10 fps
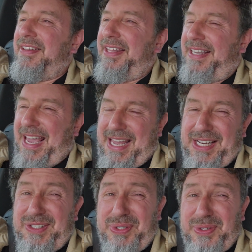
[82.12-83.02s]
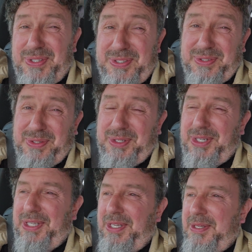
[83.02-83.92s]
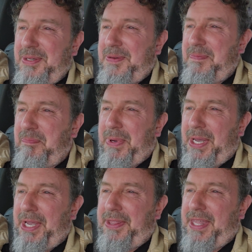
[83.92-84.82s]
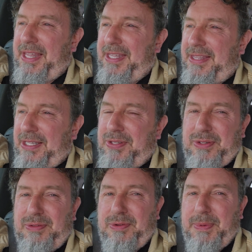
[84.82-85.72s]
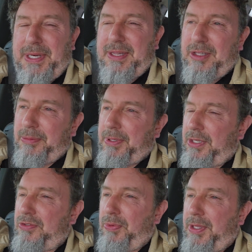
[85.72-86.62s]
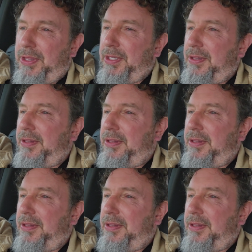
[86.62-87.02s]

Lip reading: kind of told the story, but I think they took too many liberties with it.